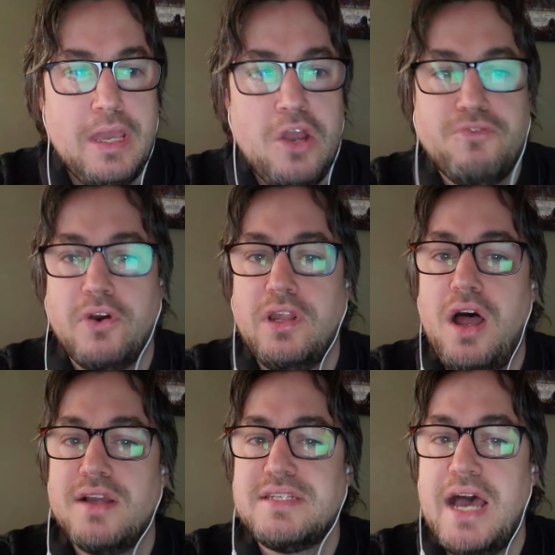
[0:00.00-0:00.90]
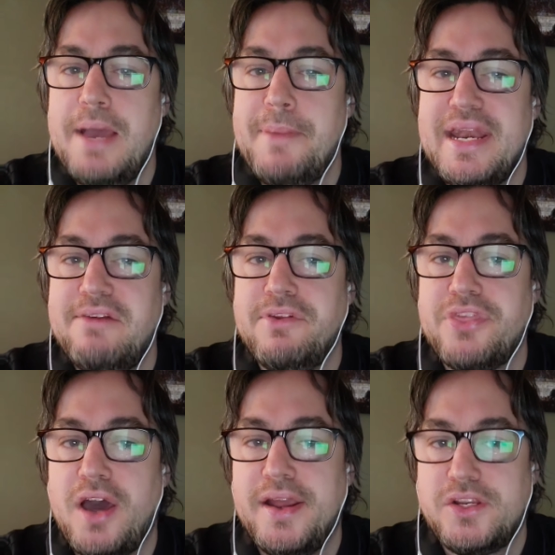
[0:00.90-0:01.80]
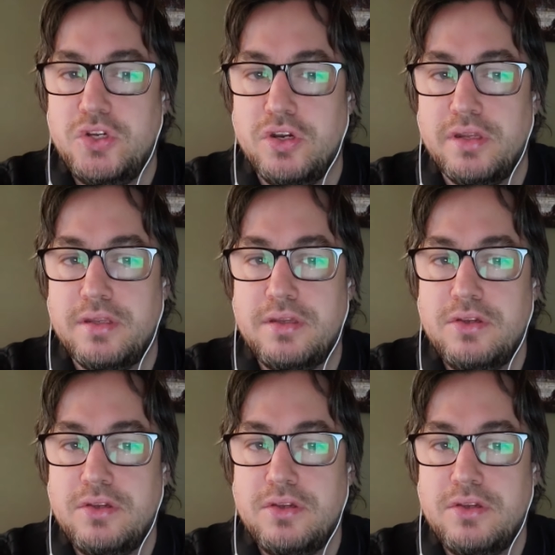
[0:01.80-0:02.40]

For a long time, I never thought I could.